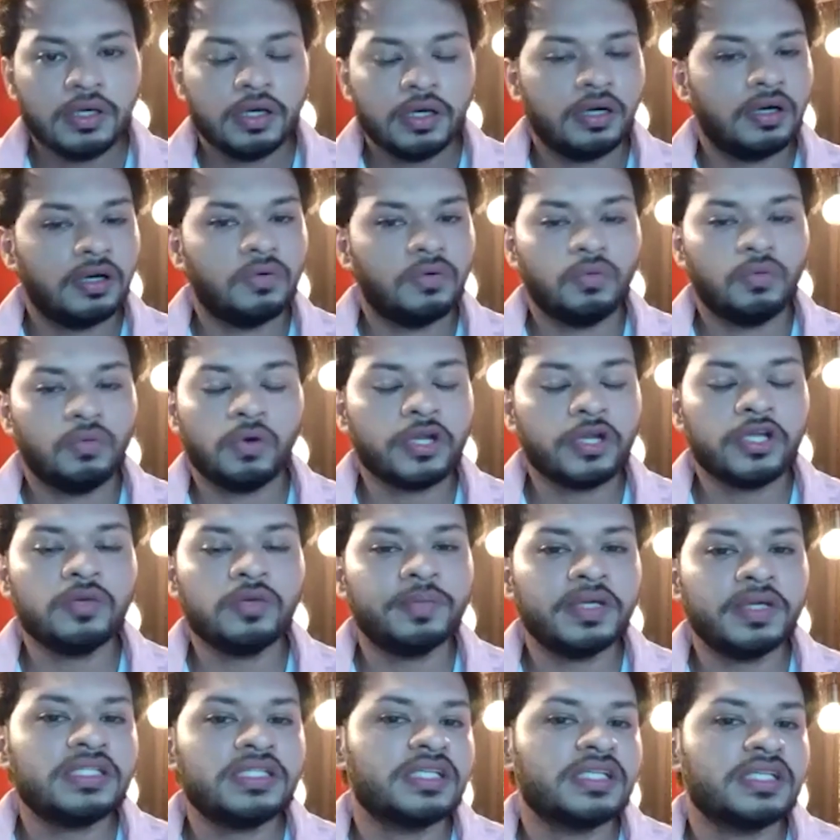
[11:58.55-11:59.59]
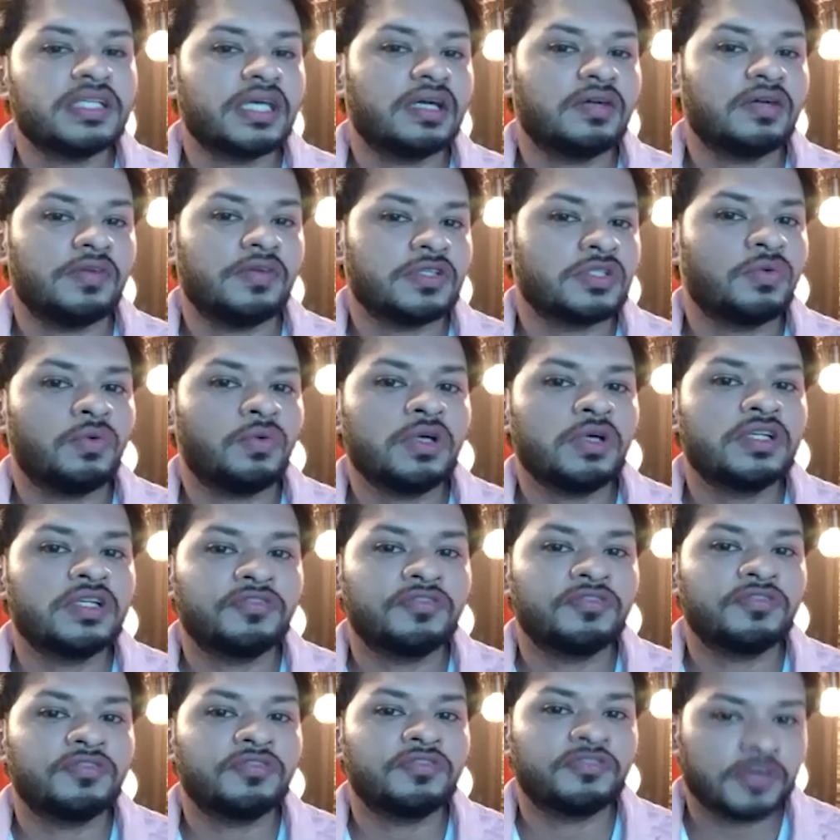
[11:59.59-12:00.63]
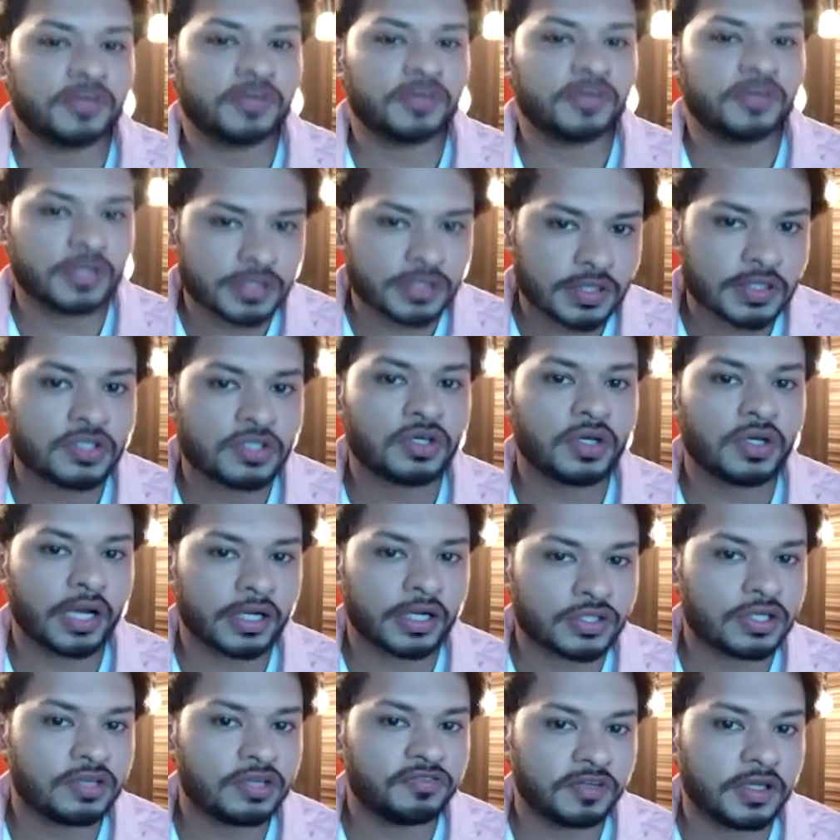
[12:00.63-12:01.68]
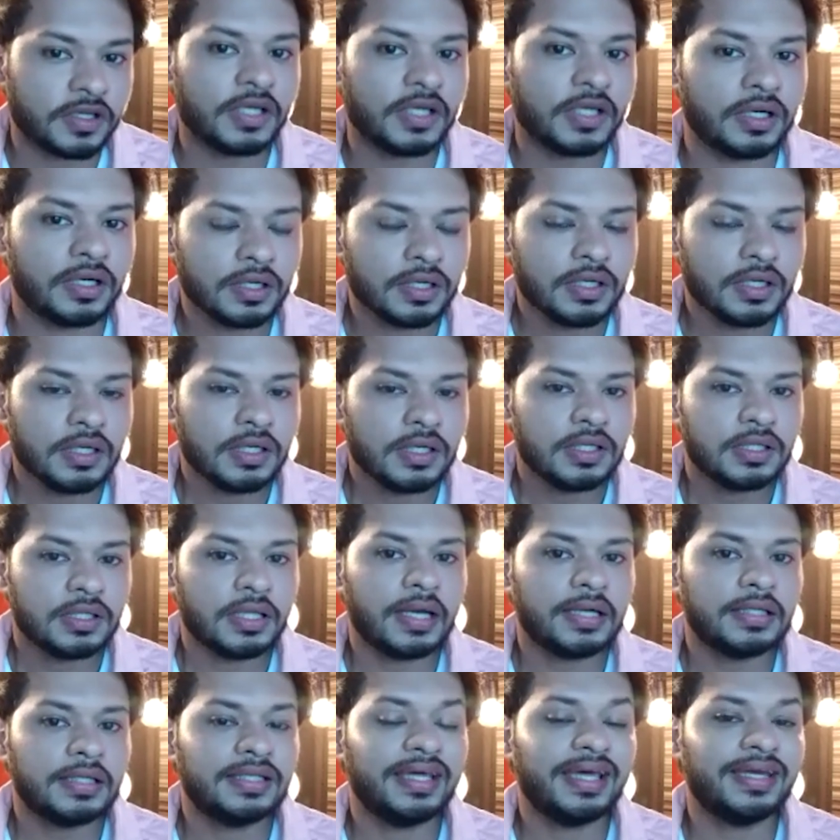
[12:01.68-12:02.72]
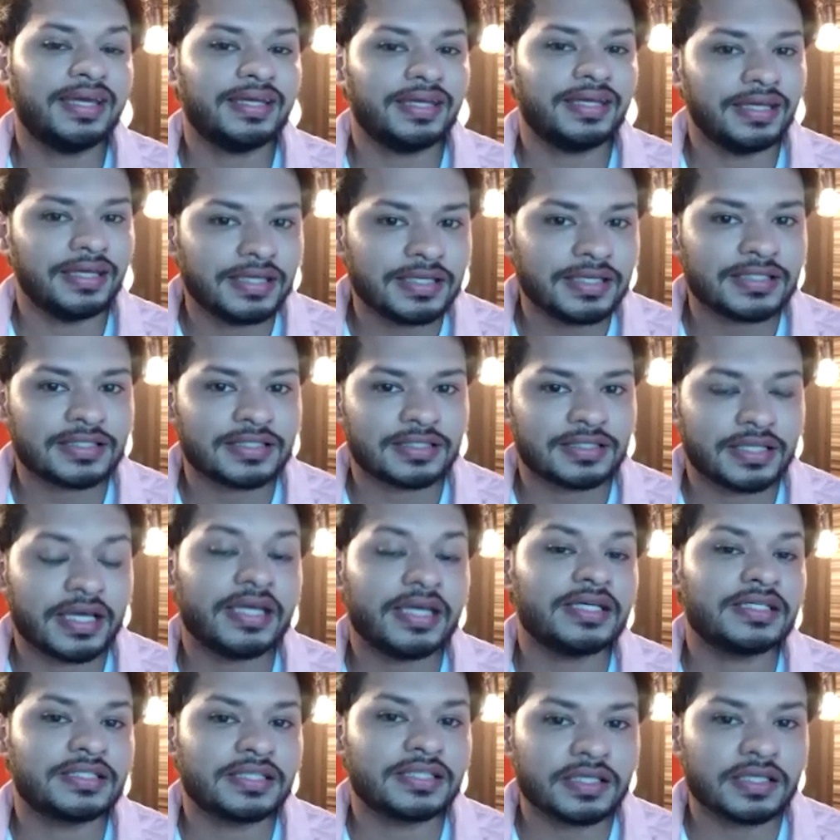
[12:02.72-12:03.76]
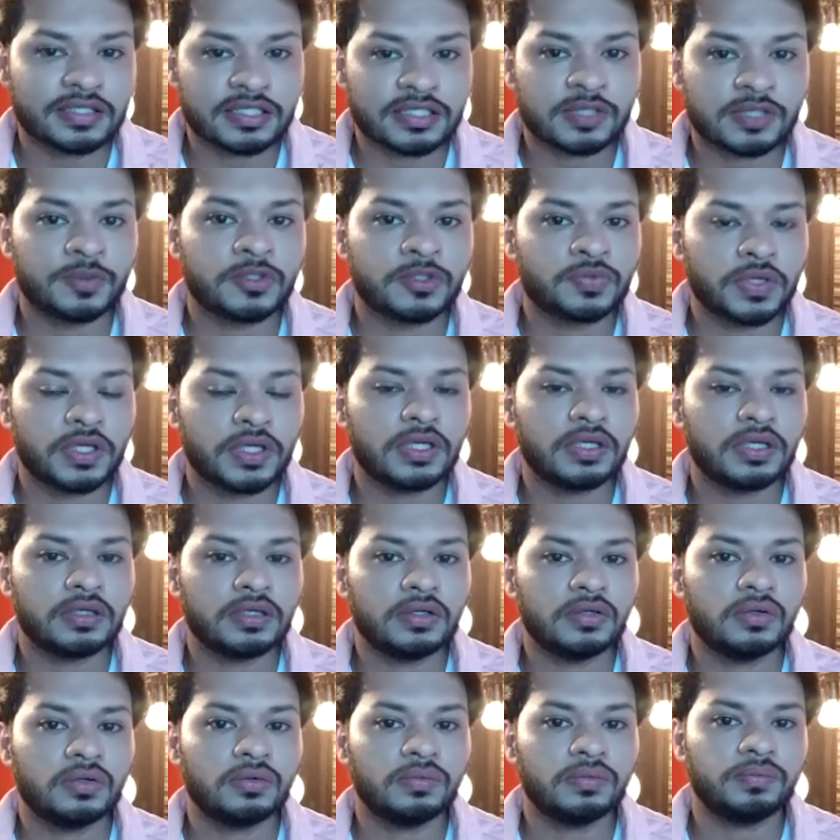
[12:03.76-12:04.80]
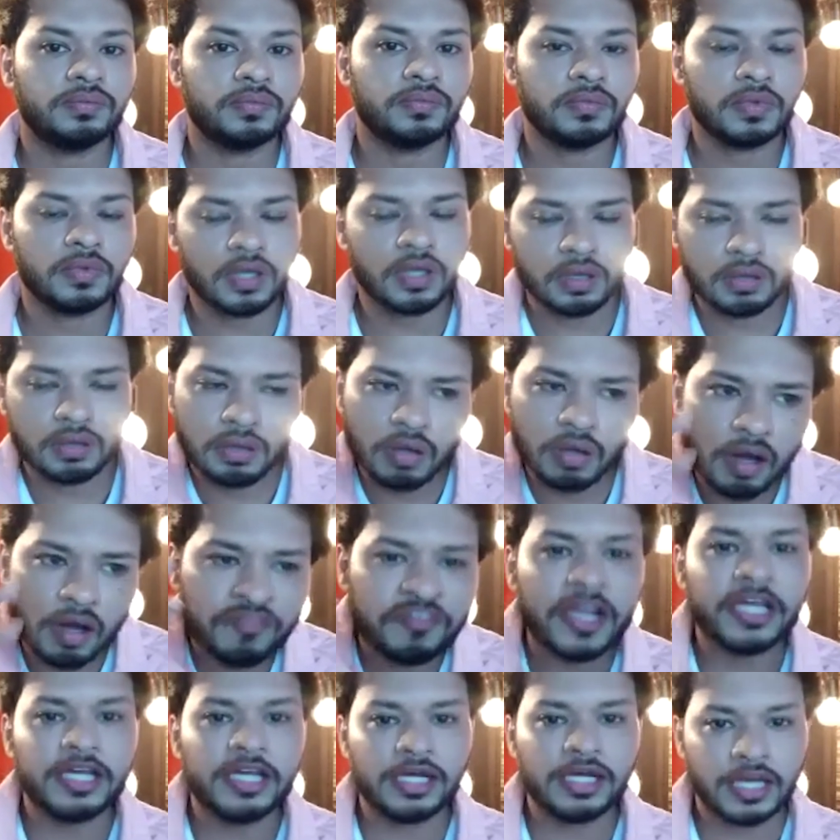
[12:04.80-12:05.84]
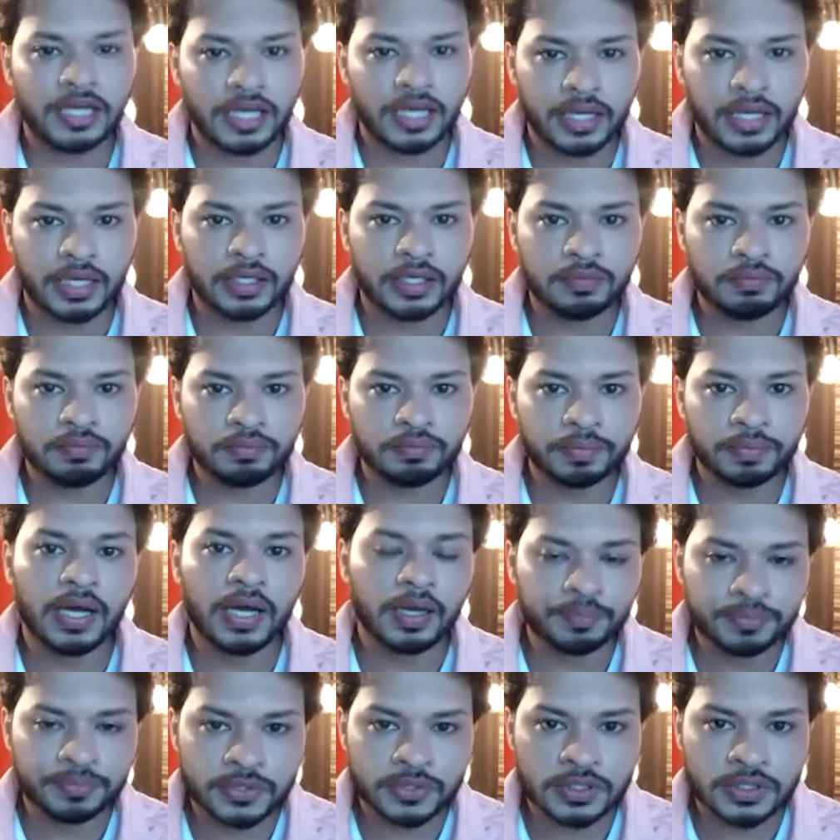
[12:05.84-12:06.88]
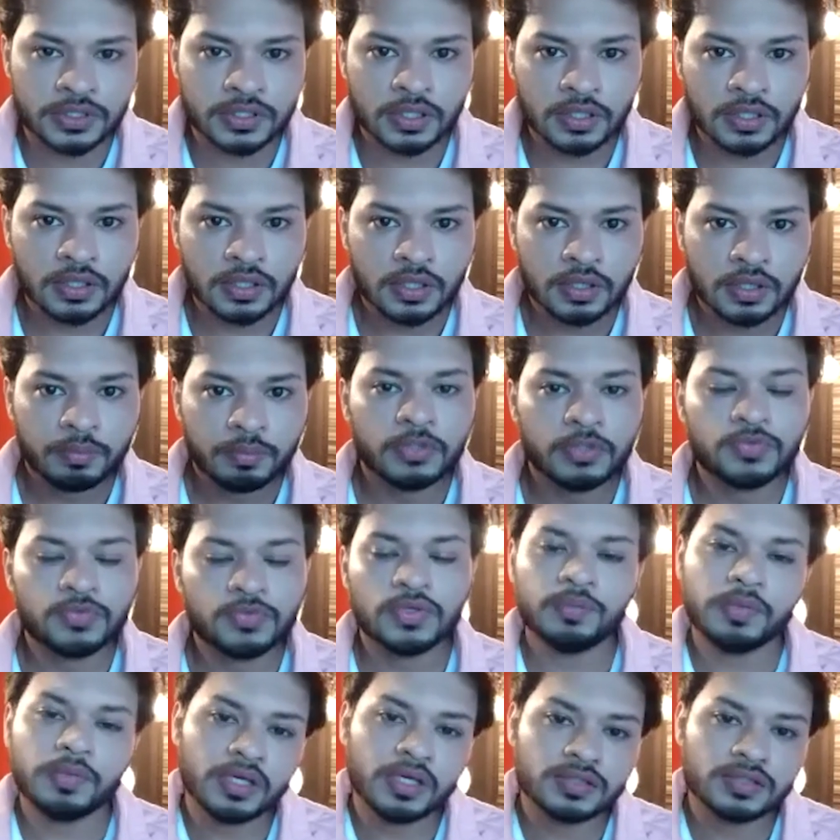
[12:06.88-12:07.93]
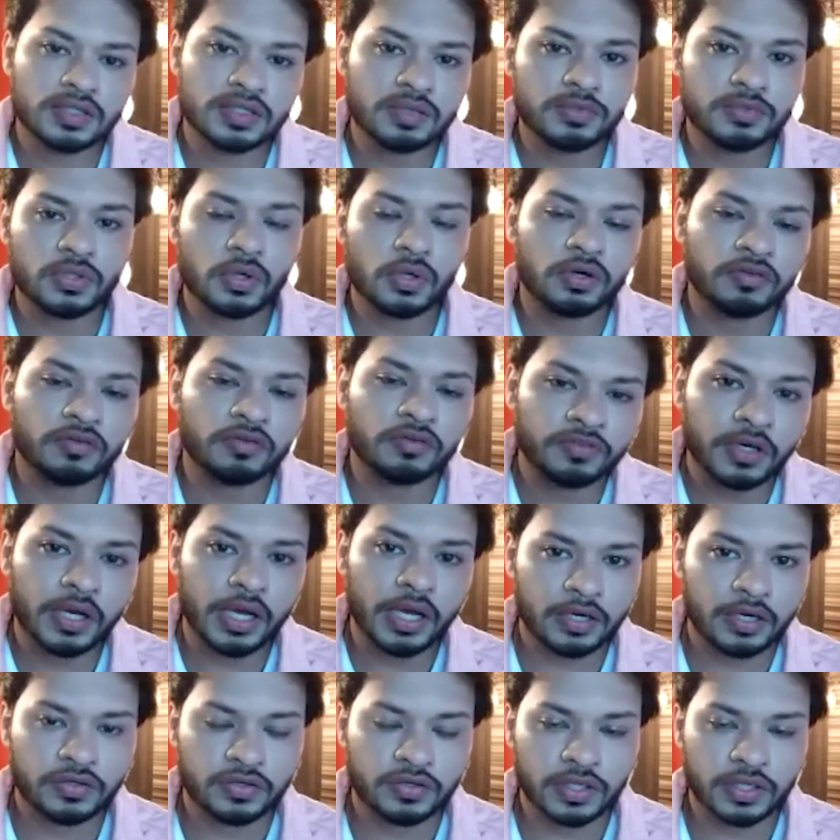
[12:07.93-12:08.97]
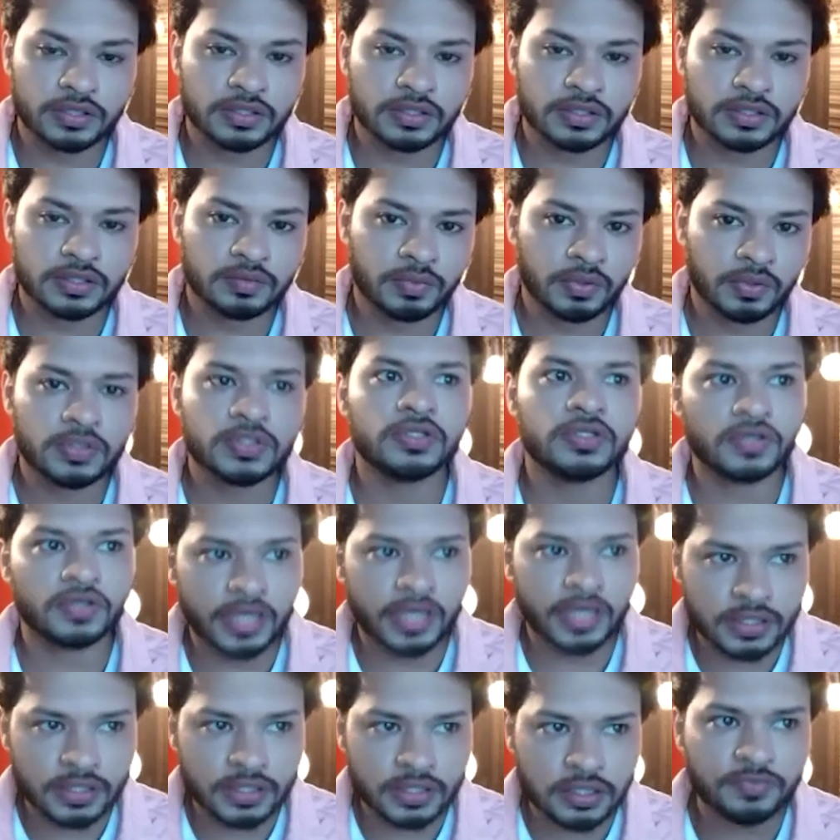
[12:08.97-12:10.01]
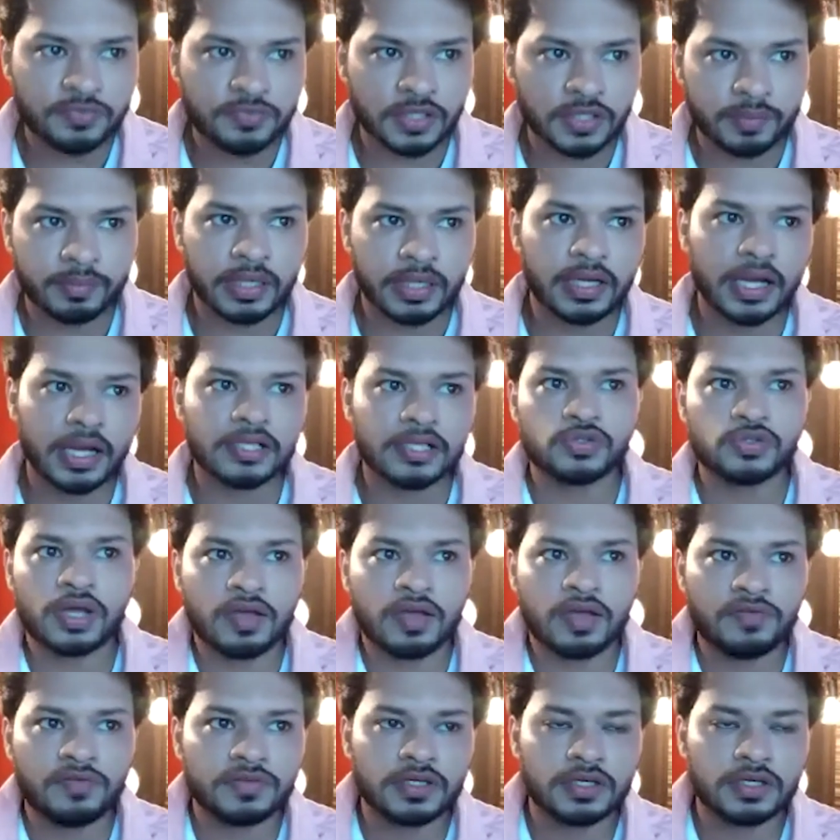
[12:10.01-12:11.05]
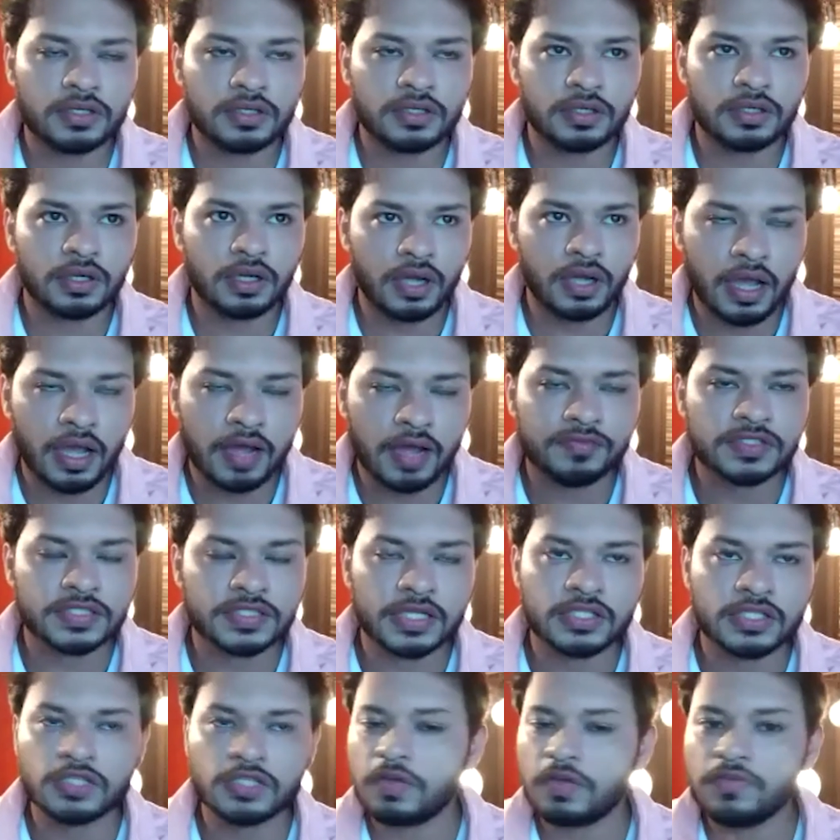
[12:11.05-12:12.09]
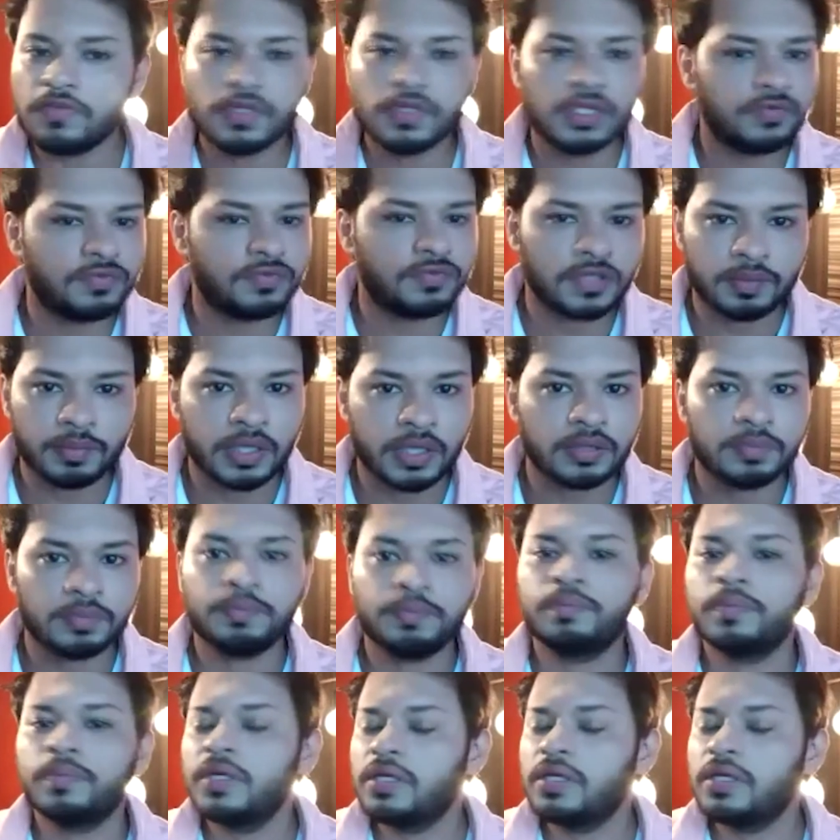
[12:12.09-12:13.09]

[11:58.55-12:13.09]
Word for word: Uh, what are your big takeaways, or what differences do you actually feel that there is, there exists between, you know, a fine line perhaps between being a cinematographer and a director? Because a director for that matter has to have, an, uh, have a sense of everything for that matter, being I,